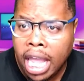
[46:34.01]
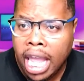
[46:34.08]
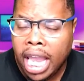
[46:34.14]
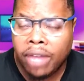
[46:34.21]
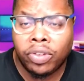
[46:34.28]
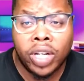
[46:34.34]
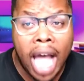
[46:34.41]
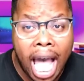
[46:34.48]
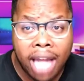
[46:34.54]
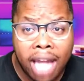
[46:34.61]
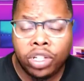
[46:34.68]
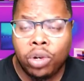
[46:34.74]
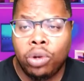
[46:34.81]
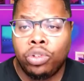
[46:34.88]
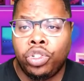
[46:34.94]
if God
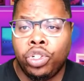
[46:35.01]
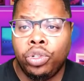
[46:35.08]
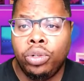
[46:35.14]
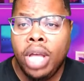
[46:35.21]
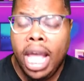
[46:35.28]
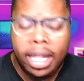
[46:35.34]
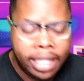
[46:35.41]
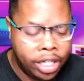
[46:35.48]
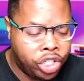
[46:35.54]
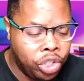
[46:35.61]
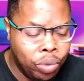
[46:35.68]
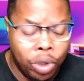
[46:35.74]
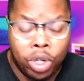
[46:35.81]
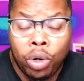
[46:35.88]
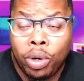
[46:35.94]
told you that you
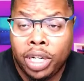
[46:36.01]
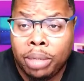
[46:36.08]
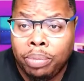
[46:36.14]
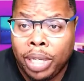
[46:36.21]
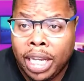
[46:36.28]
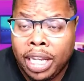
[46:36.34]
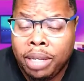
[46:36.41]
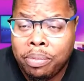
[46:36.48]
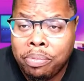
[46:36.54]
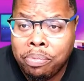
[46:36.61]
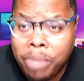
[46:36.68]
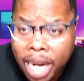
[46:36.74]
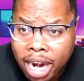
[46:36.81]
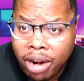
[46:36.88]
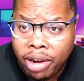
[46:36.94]
were going to be
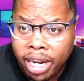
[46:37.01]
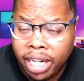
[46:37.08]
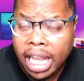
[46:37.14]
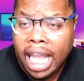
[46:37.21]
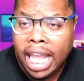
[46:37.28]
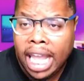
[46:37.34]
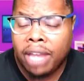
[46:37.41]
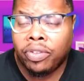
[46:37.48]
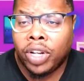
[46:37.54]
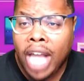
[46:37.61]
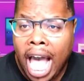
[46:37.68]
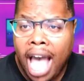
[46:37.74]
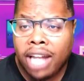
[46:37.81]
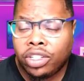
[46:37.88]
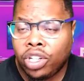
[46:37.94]
married, if
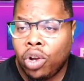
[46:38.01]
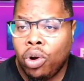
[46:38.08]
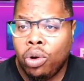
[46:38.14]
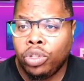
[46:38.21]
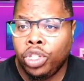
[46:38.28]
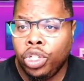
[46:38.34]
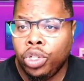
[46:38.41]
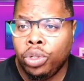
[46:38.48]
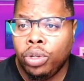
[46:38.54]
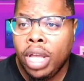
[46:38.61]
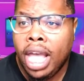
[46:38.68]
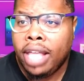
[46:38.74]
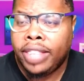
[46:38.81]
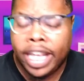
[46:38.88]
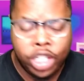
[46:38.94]
God told you
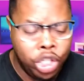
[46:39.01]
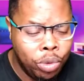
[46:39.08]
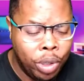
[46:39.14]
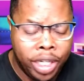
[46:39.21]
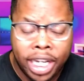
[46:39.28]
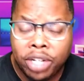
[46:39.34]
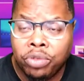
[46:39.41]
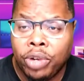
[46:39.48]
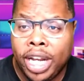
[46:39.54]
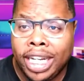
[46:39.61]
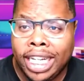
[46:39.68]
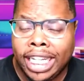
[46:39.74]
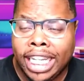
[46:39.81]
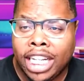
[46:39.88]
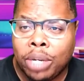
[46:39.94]
that you were getting ready
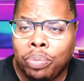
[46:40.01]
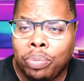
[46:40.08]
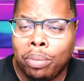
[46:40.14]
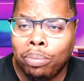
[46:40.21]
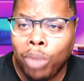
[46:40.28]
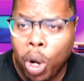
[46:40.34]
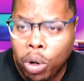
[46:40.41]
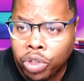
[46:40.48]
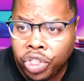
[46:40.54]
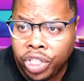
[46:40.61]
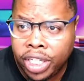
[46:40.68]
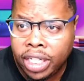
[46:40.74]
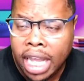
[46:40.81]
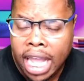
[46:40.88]
to get a promotion,